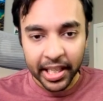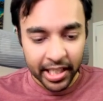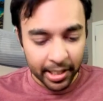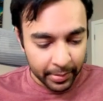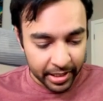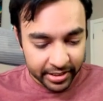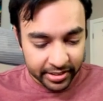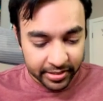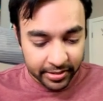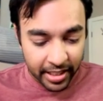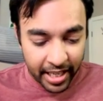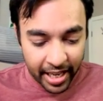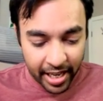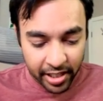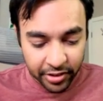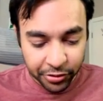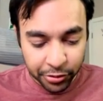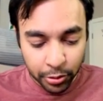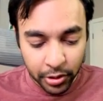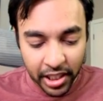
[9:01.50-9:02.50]
elements,
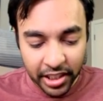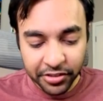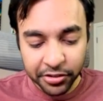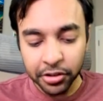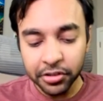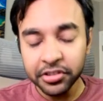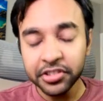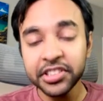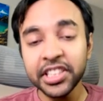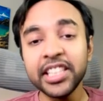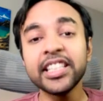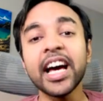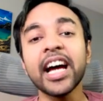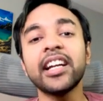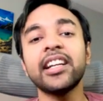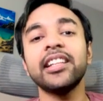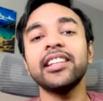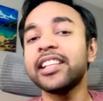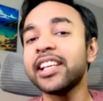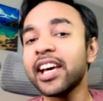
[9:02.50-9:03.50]
as soon as you see
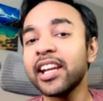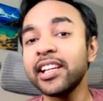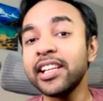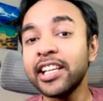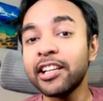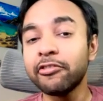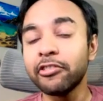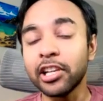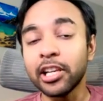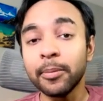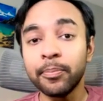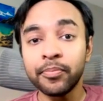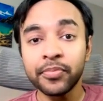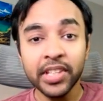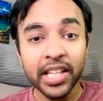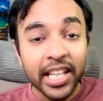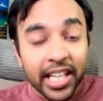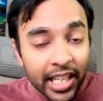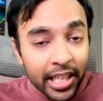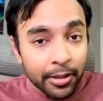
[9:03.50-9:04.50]
that they are equal,
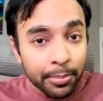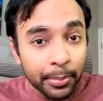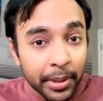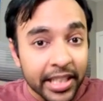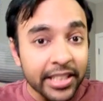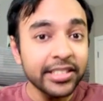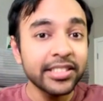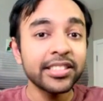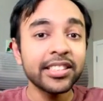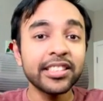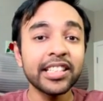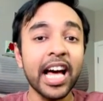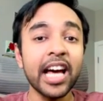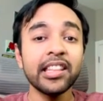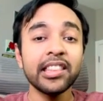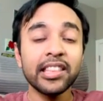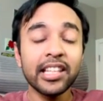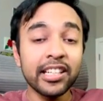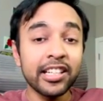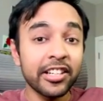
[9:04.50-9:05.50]
it means
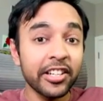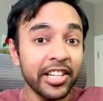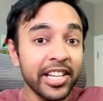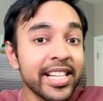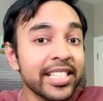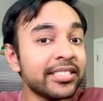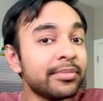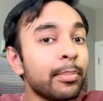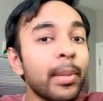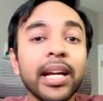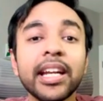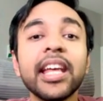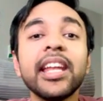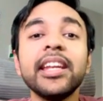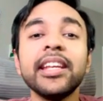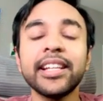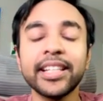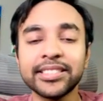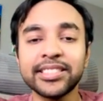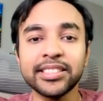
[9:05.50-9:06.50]
that the tree is
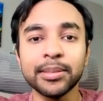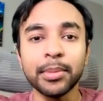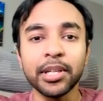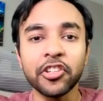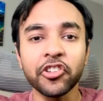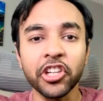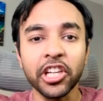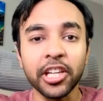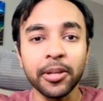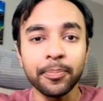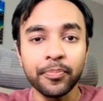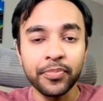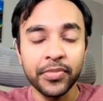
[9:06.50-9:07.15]
maintaining its symmetry.